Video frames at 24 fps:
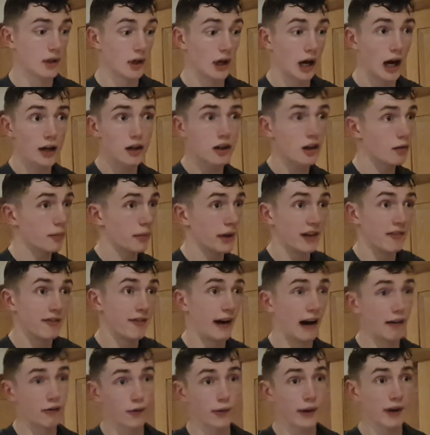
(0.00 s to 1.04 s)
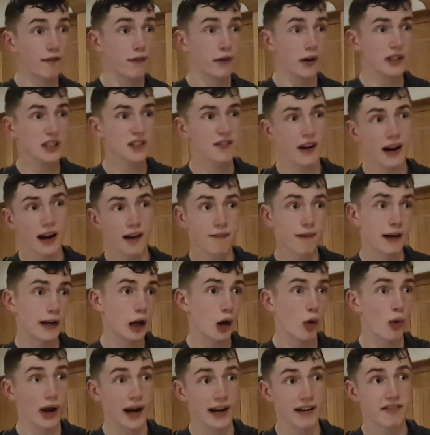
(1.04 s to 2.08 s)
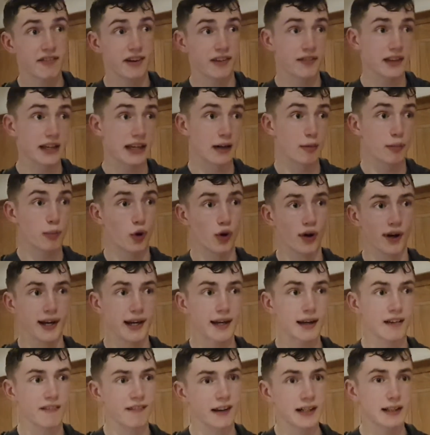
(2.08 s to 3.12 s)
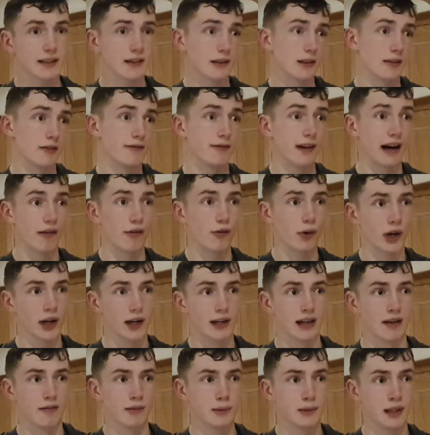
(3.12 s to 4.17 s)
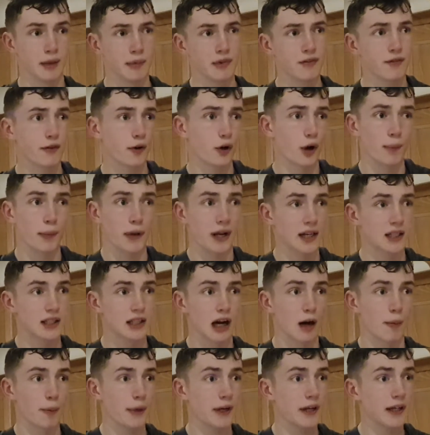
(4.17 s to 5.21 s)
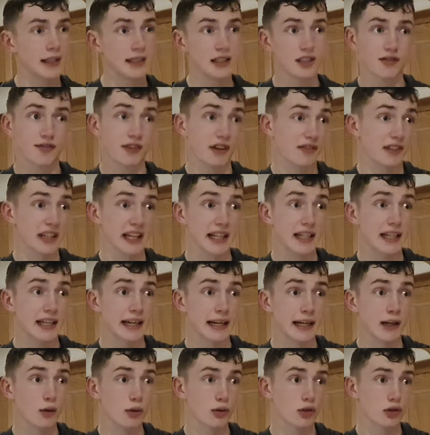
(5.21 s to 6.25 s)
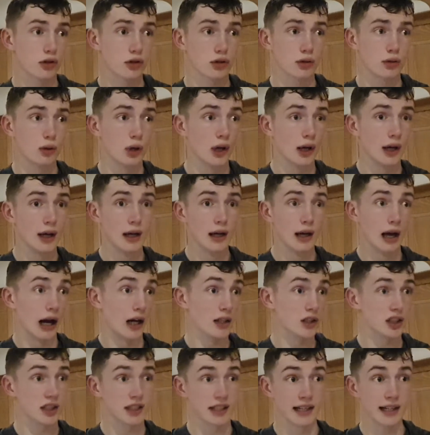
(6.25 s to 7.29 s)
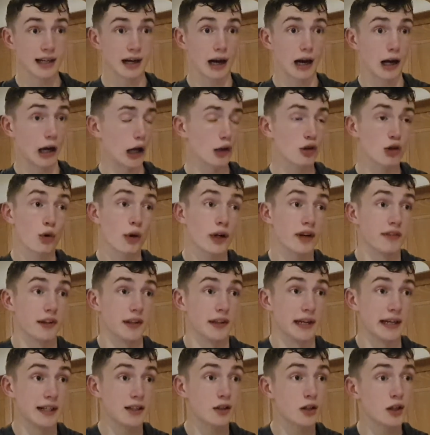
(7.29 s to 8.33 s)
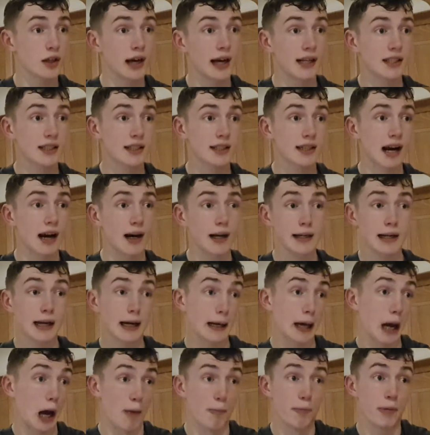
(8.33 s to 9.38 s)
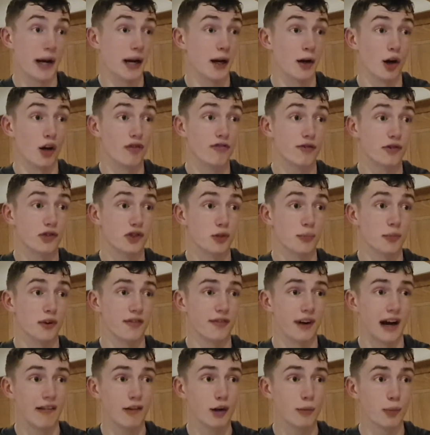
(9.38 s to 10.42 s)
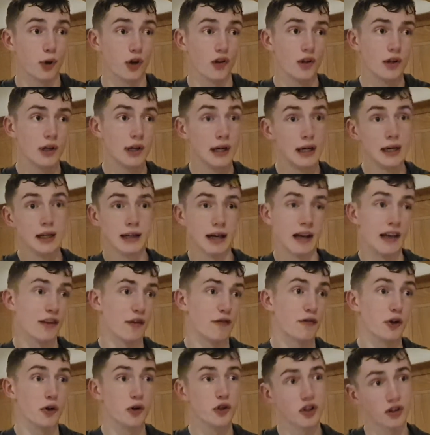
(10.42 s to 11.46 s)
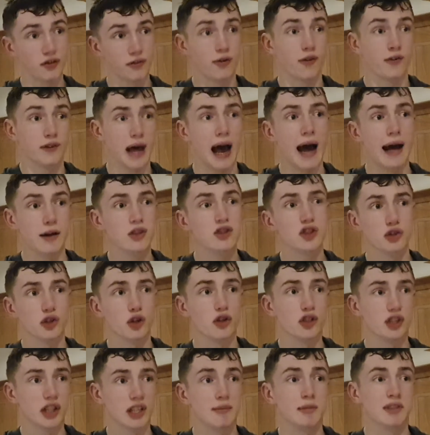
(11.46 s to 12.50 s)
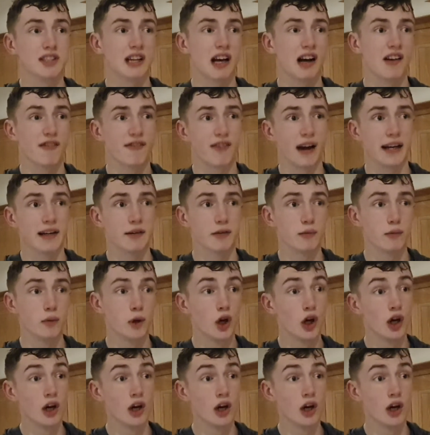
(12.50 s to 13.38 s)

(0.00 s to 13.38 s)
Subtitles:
I could have made featherweight for this fight. I think I weighed 58.8. I think the featherweight limit for not being a champion is 58 kilos. So, as you've seen, I don't even need to necessarily. Like, I'm big enough for super feather, but in the future, for titles, I do see myself fighting